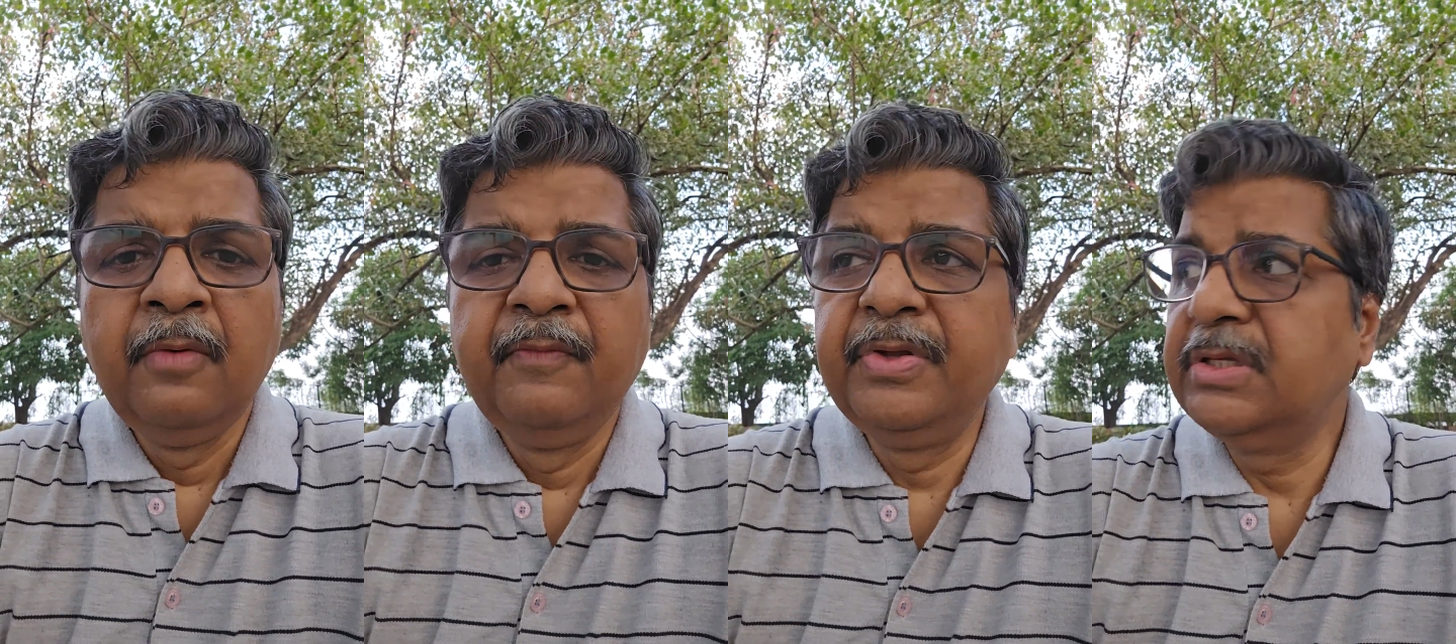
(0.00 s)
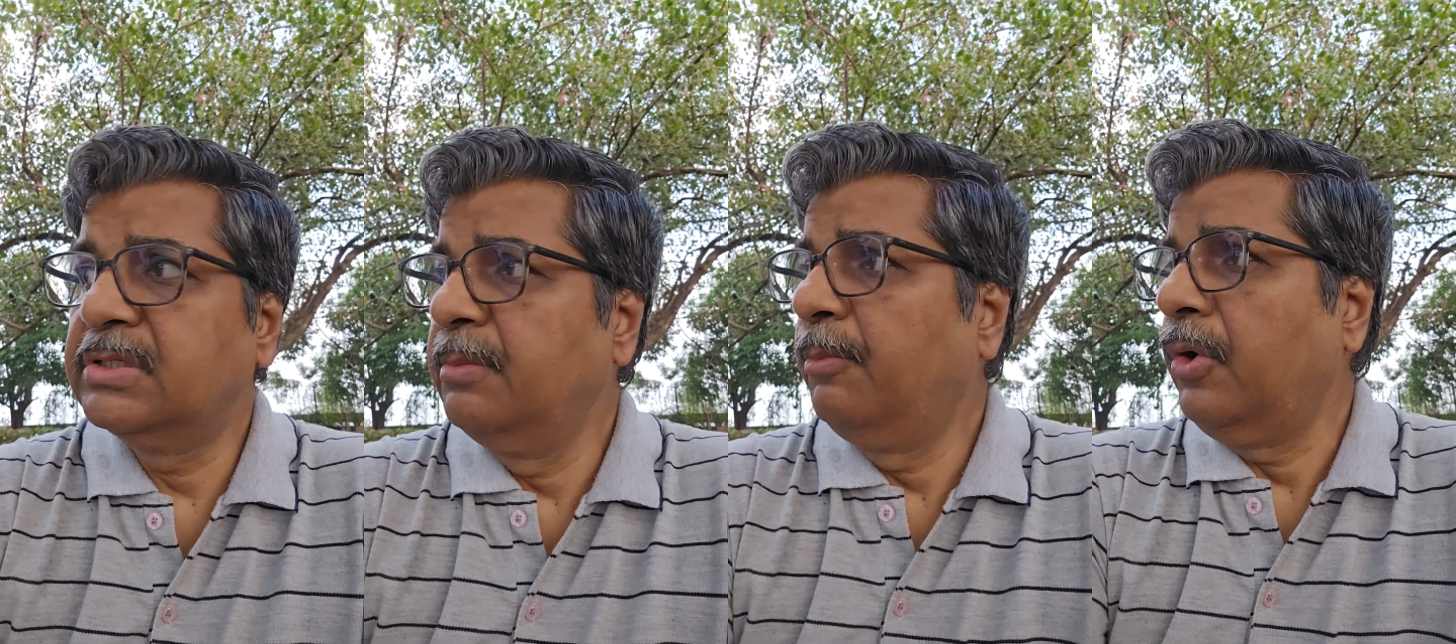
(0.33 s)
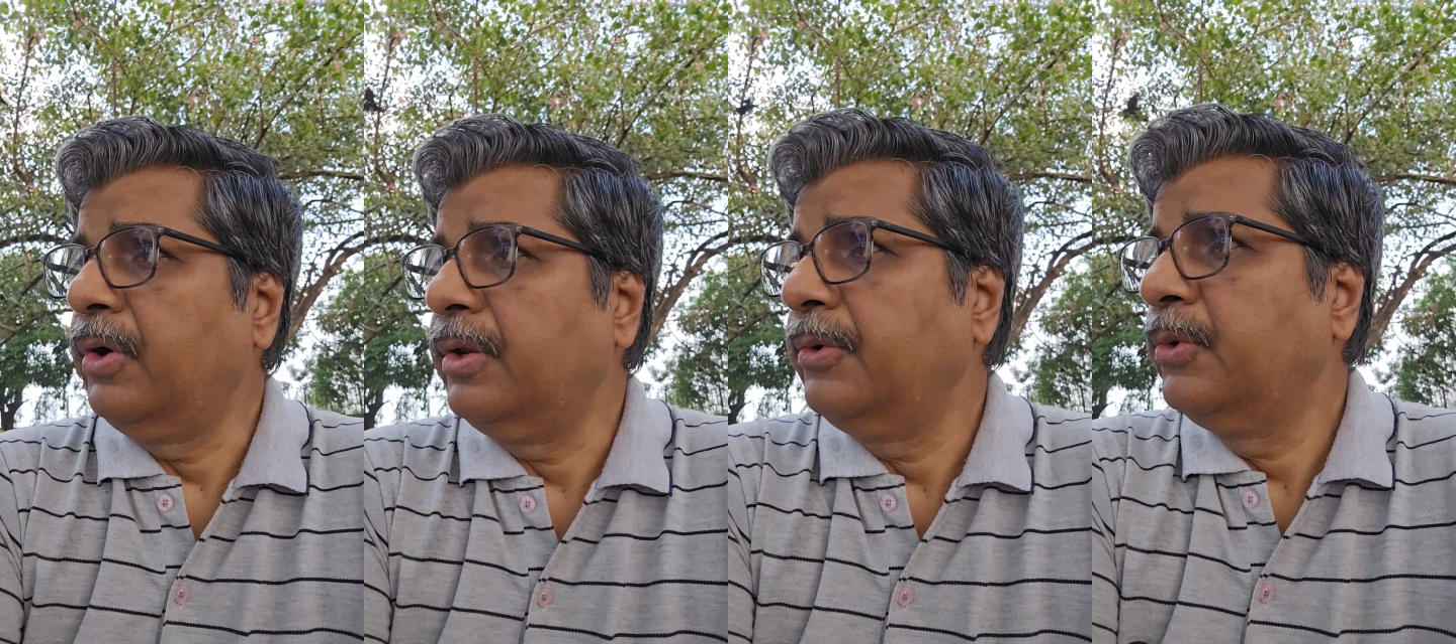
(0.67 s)
which is
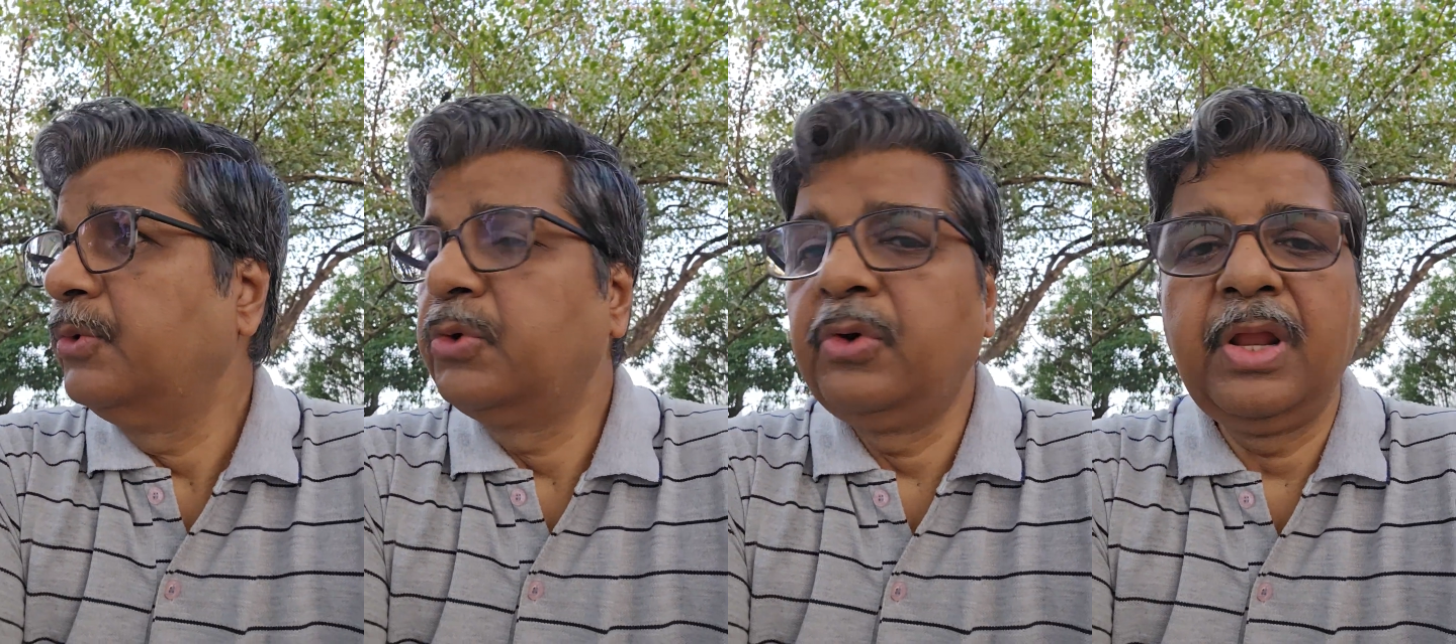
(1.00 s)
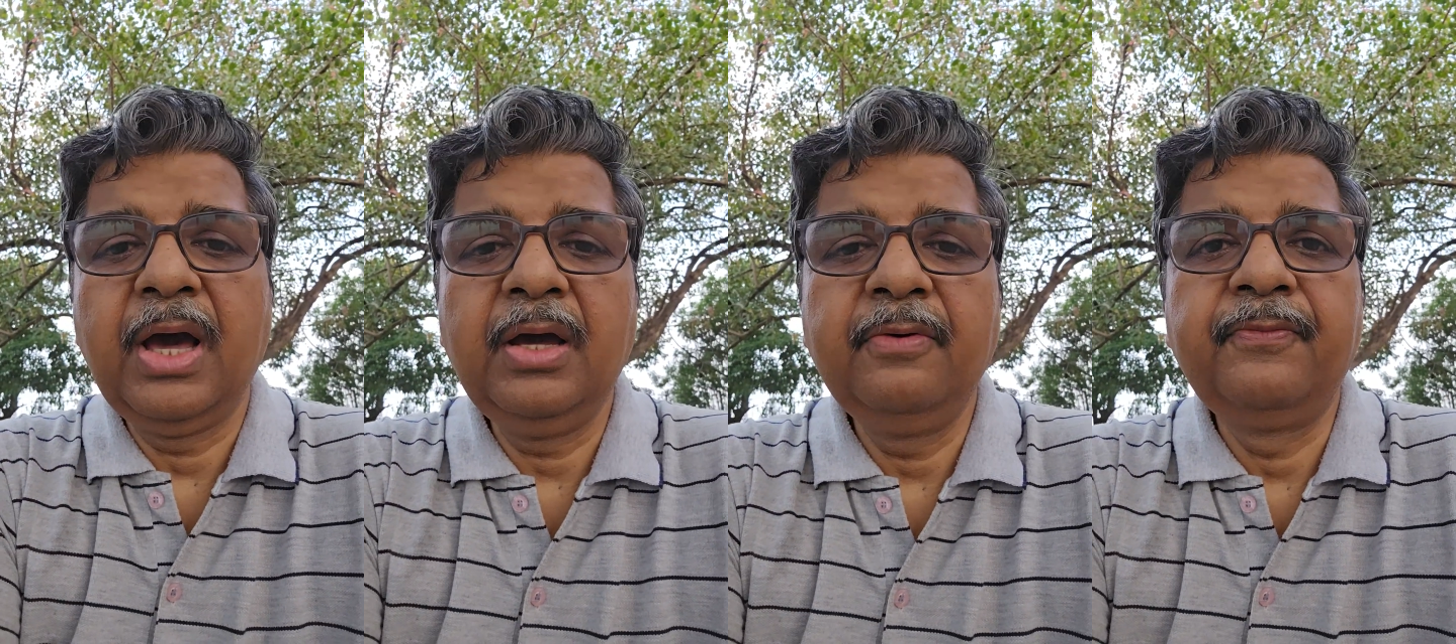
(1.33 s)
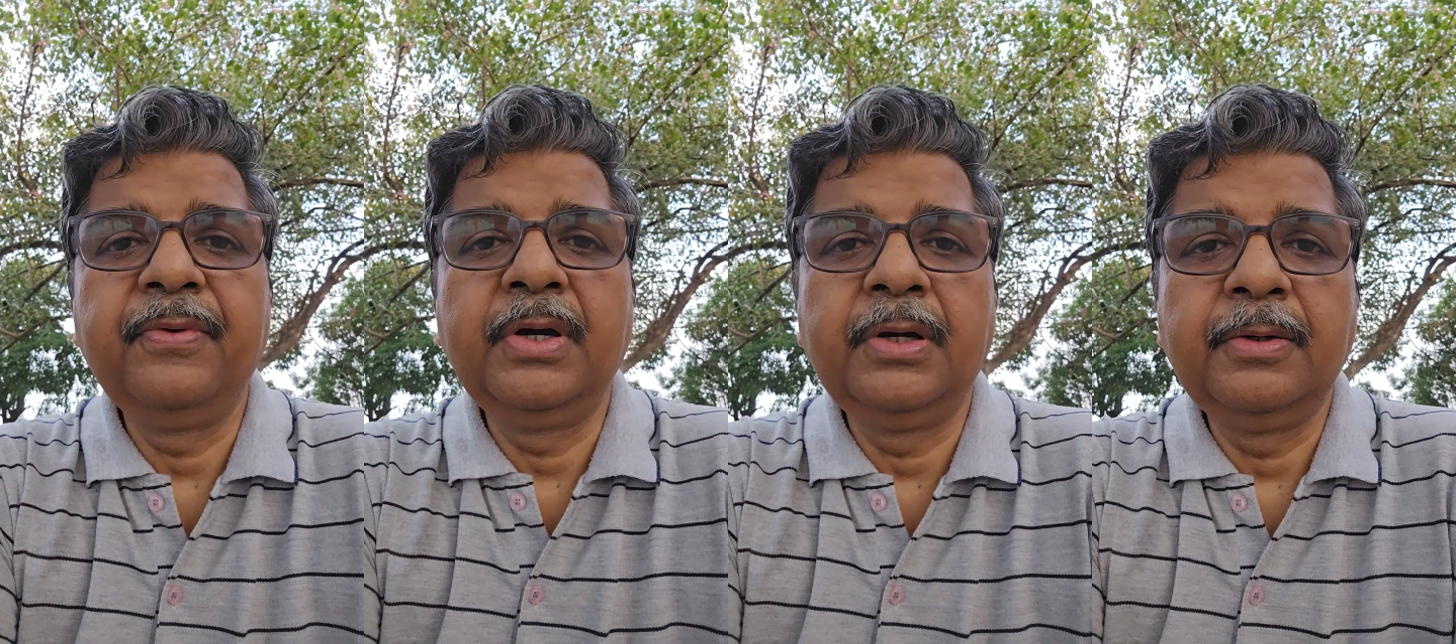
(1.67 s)
important. You should have
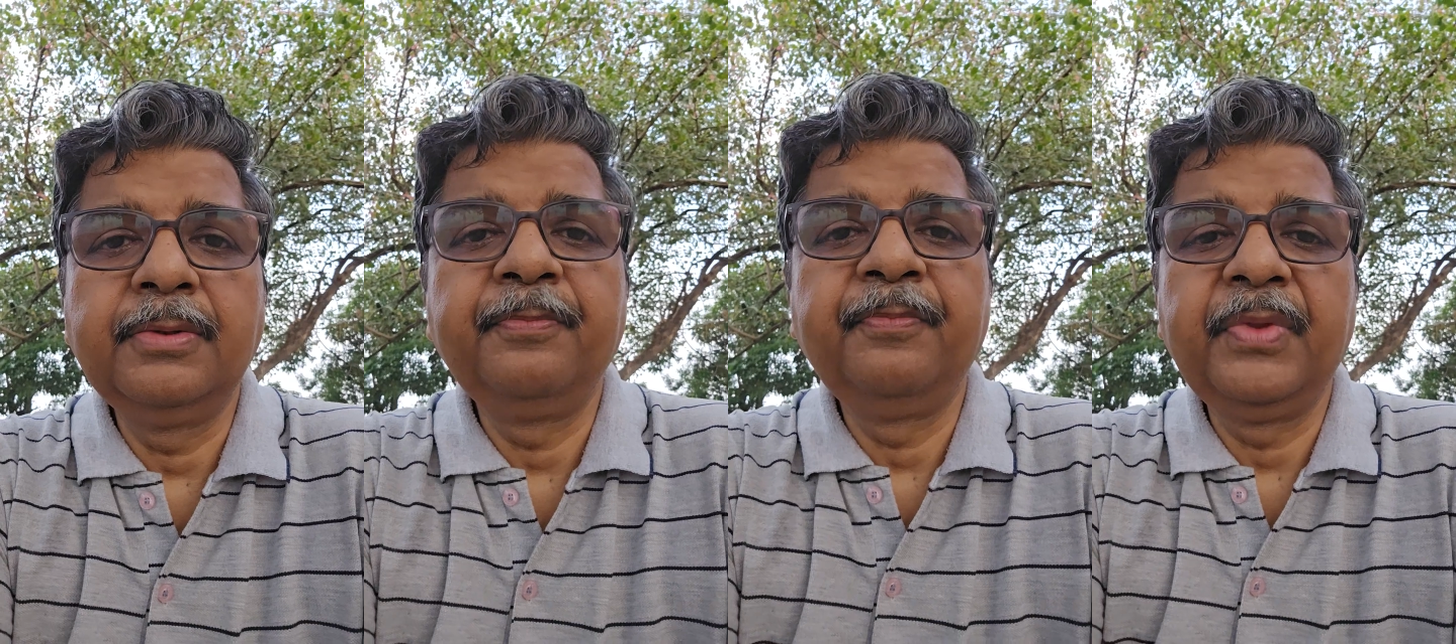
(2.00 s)
a